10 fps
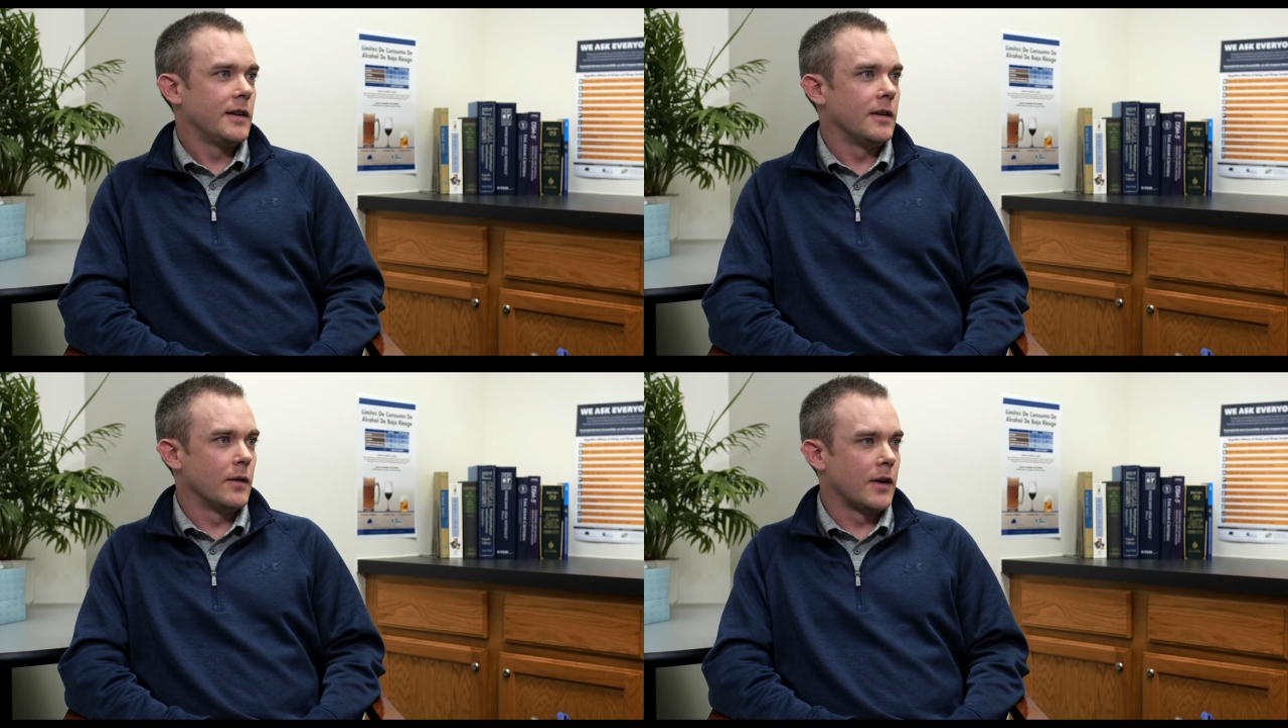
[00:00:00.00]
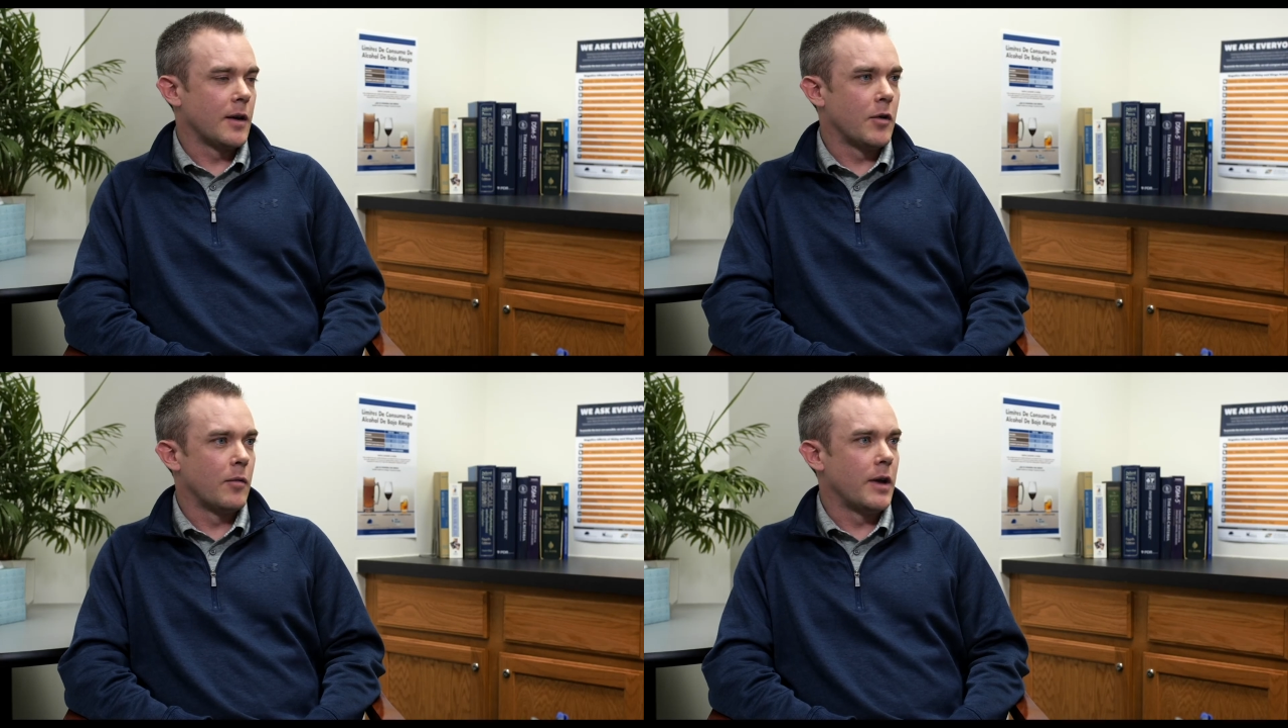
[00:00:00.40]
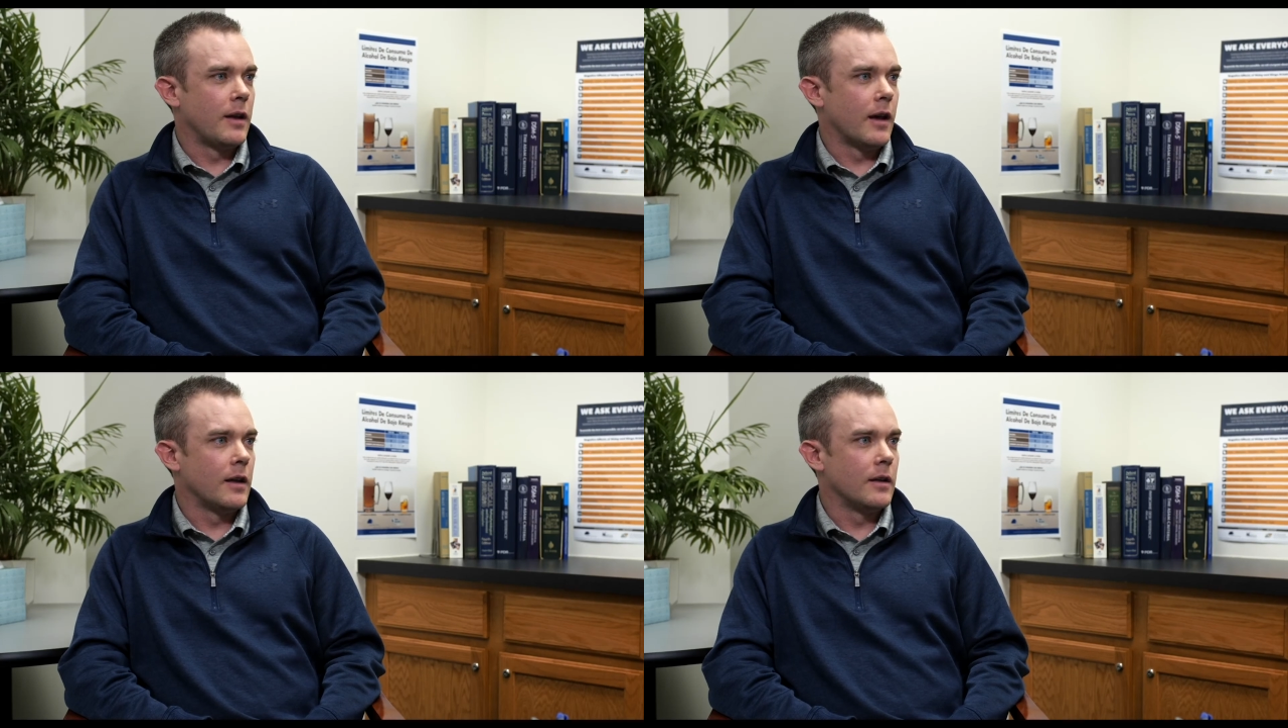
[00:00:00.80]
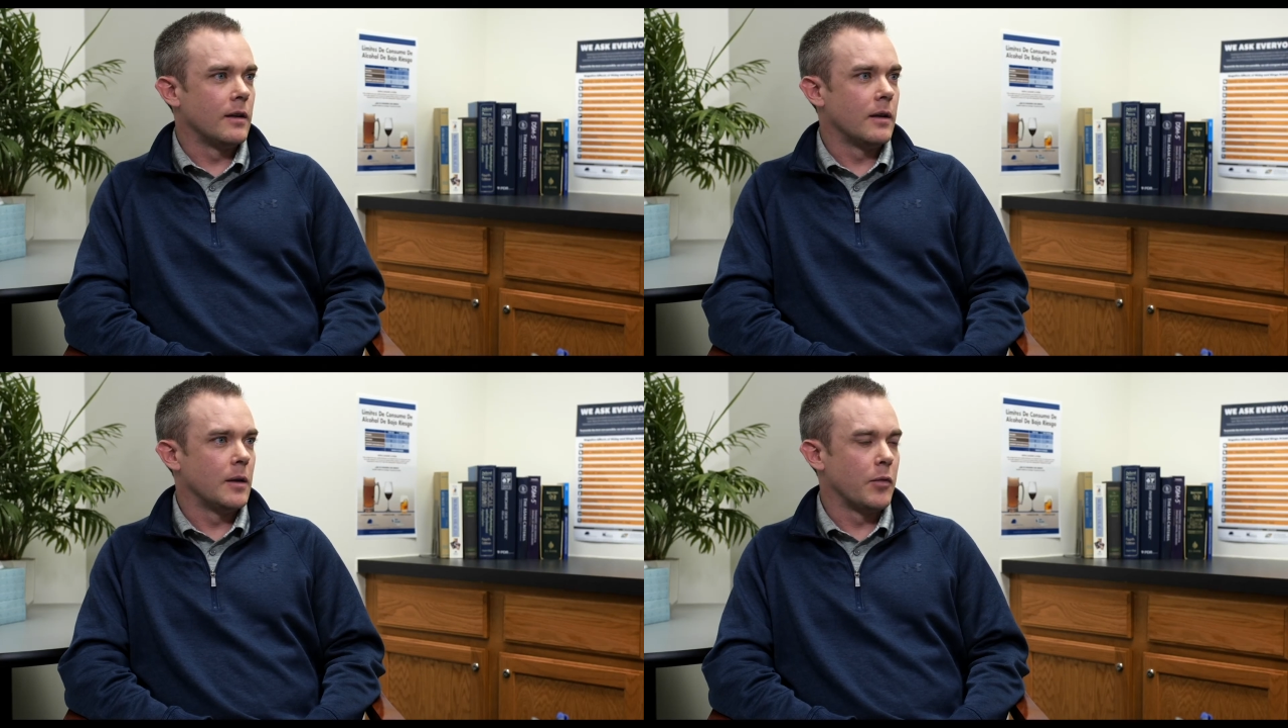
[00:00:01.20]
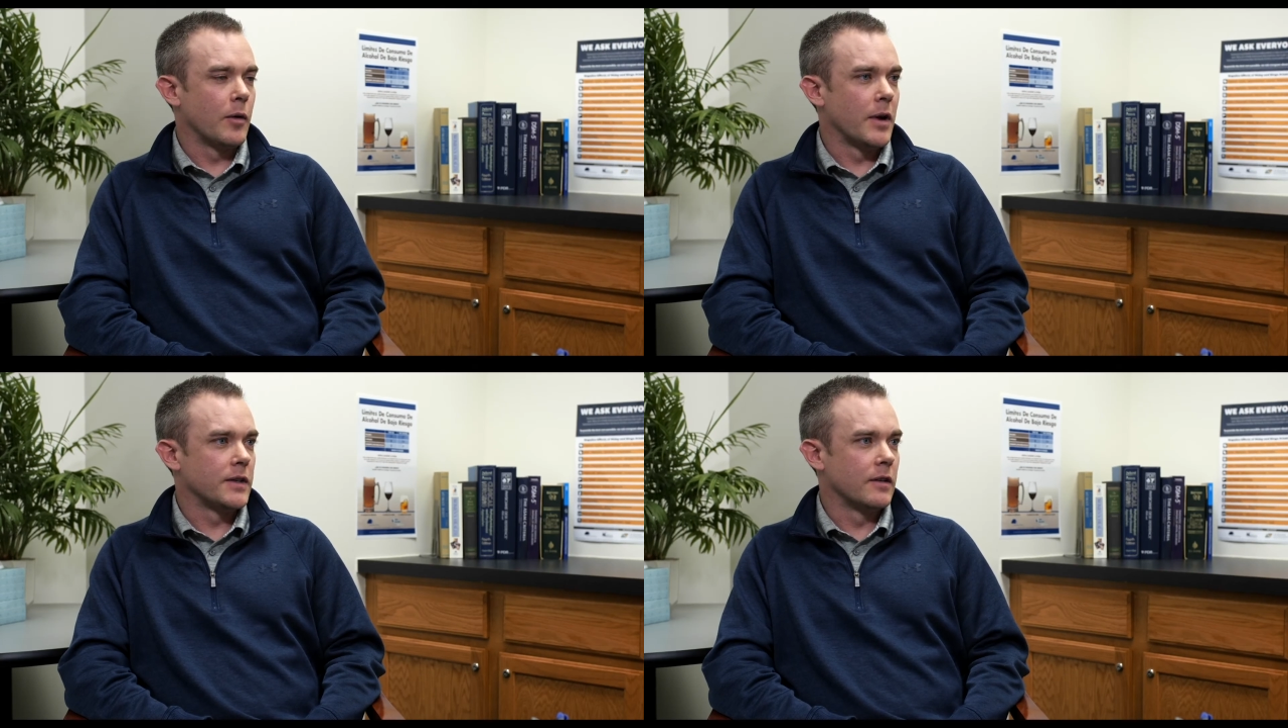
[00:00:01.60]
to come home at night and
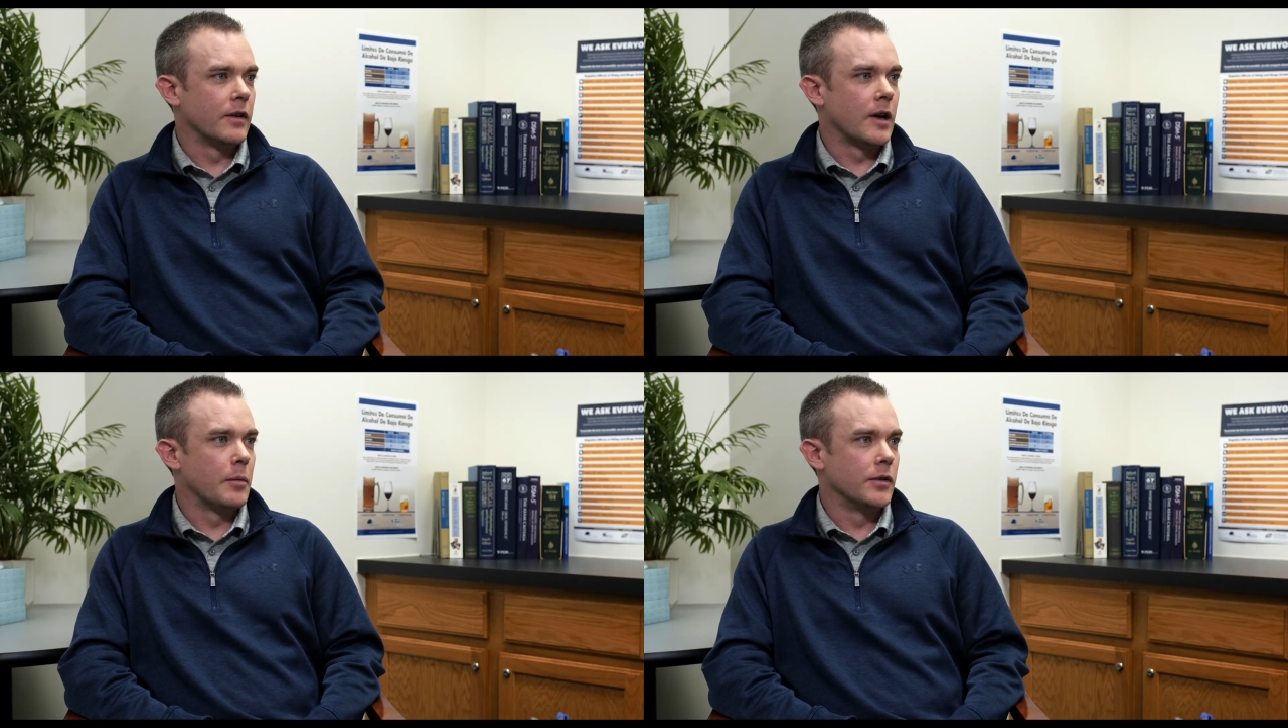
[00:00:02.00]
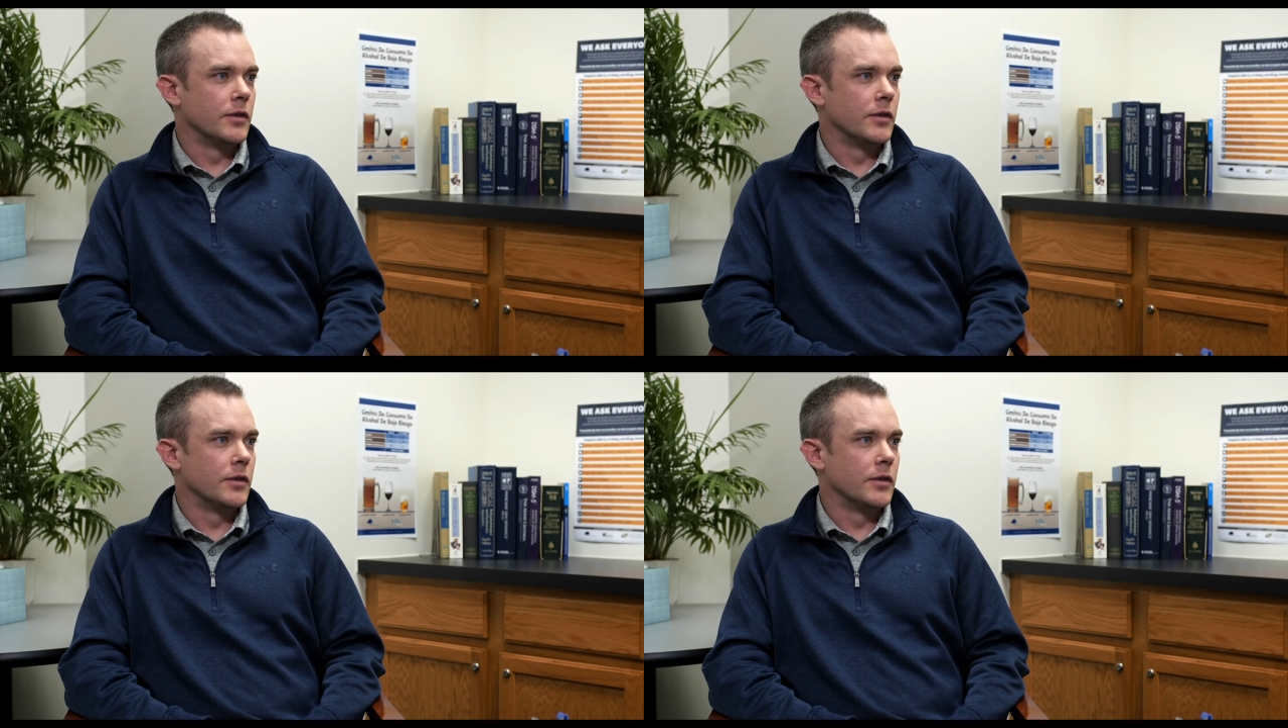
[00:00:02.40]
pour myself a couple